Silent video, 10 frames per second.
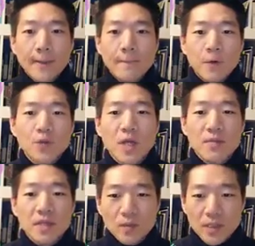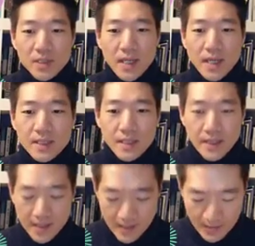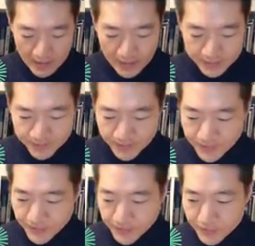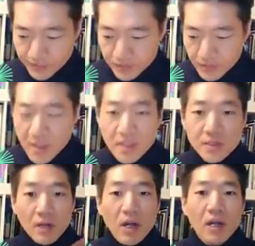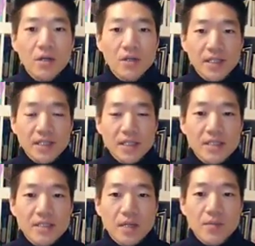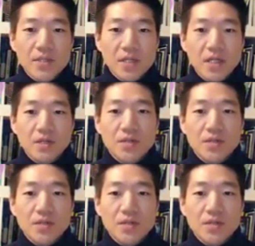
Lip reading: What do I mean with that? There are all the keys that I've been sharing,